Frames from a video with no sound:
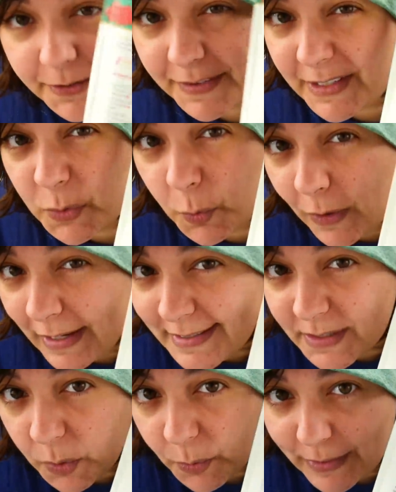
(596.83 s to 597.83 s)
this
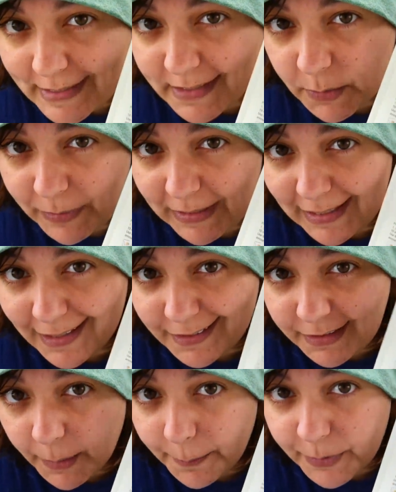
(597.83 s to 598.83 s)
was recipe
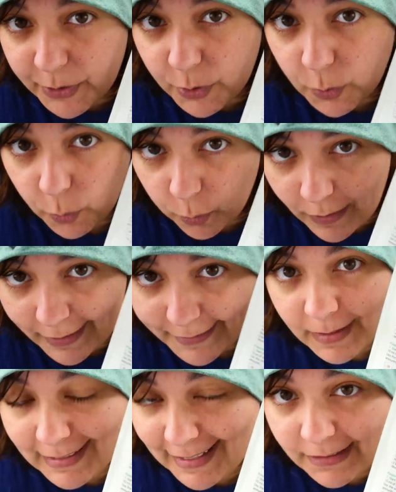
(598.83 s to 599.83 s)
number one,
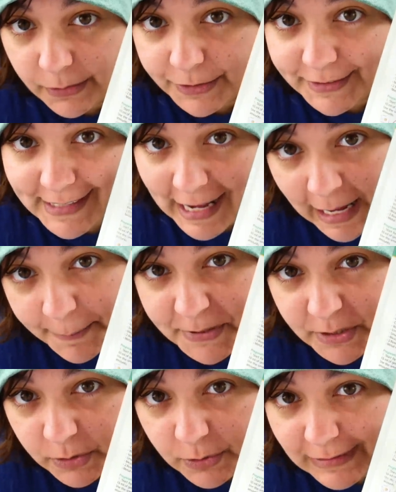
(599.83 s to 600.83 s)
and I learned
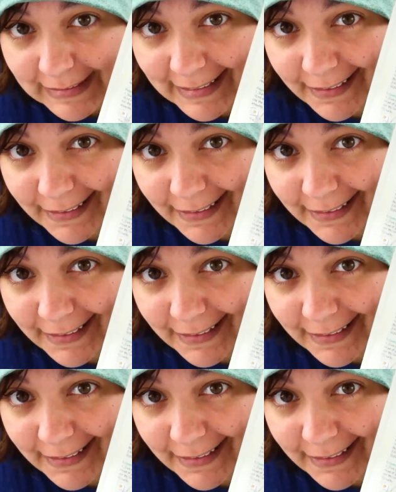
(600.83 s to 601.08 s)
absolutely